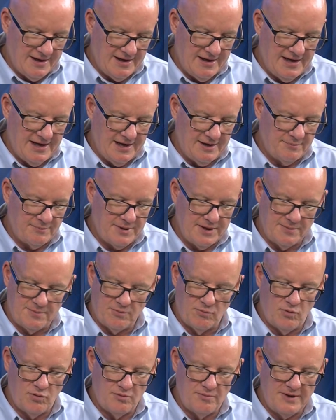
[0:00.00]
And people
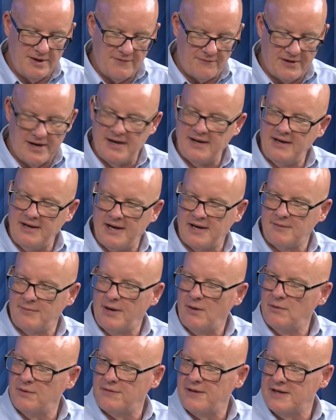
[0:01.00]
will be finding out about
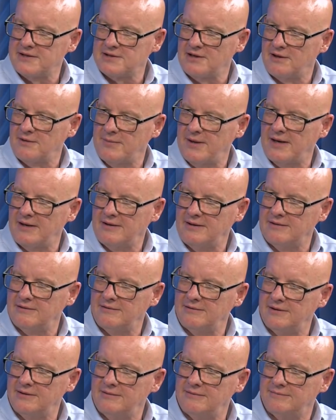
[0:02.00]
what that's all about here in
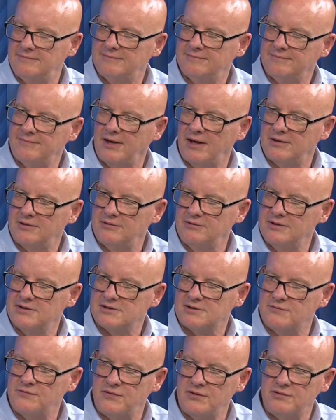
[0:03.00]
the not too
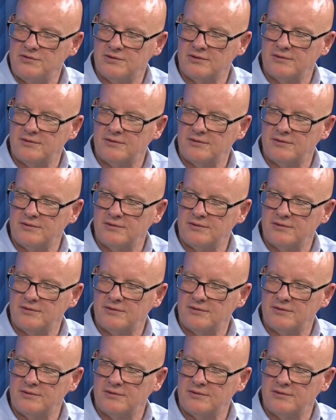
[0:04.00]
distant future.